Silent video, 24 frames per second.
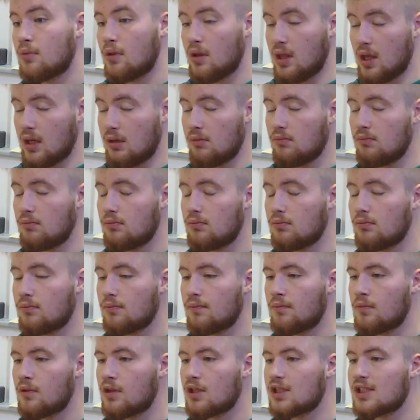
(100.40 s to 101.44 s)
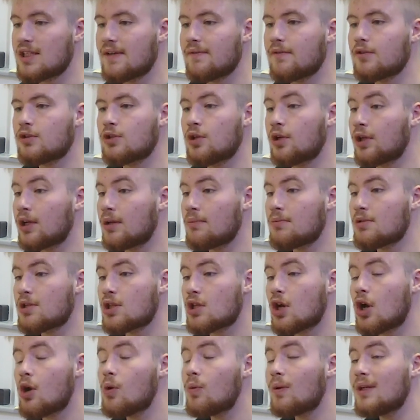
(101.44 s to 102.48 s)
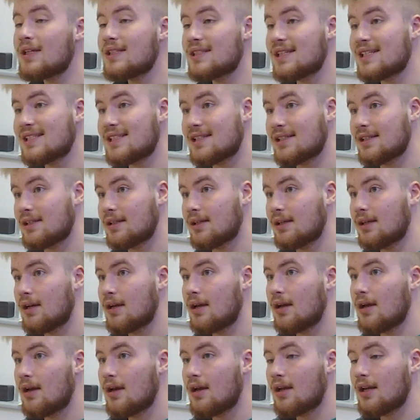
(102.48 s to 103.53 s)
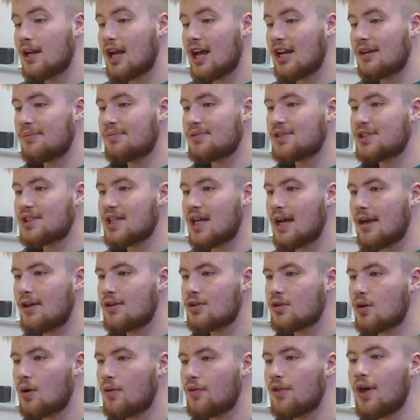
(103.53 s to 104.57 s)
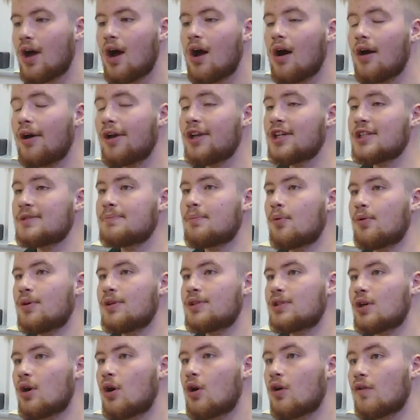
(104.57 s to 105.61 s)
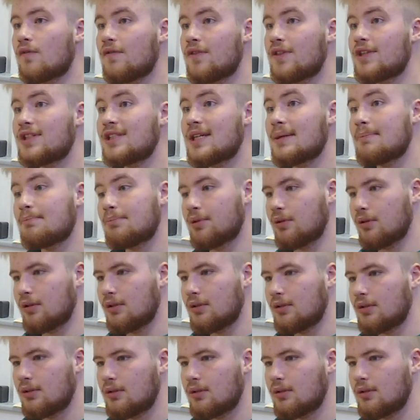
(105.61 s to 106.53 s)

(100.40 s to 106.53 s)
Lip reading: Then the devil took him to the holy city and had him stand on the highest point of the temple.